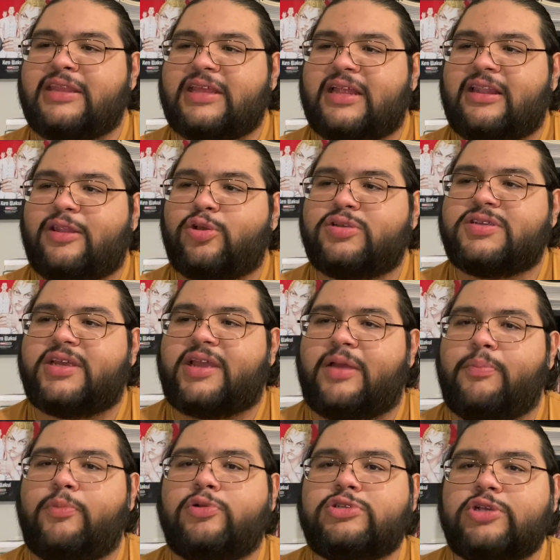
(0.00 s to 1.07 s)
that looks like a
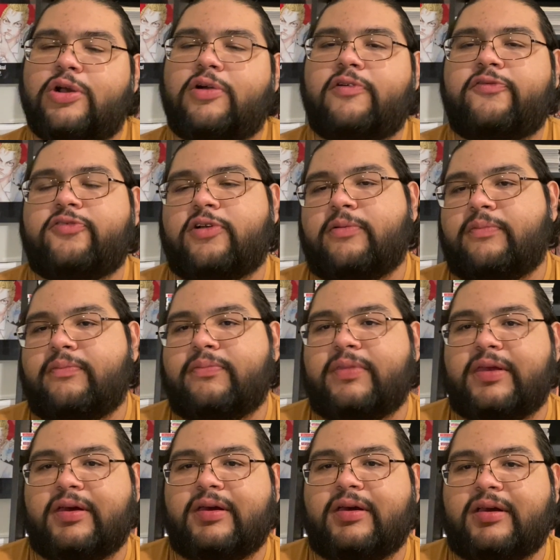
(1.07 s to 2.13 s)
Muto from
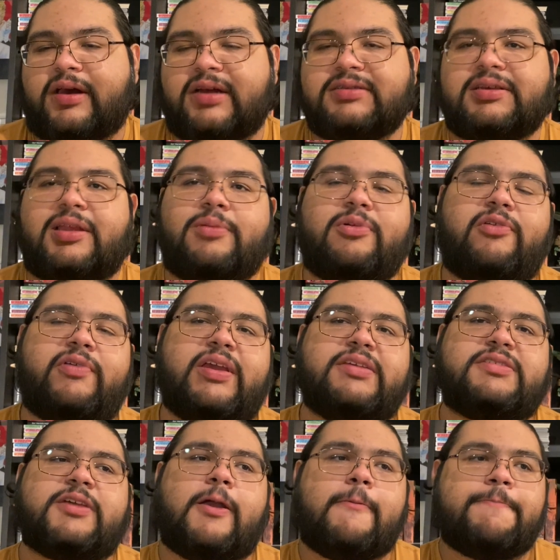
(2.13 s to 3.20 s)
the Godzilla movies.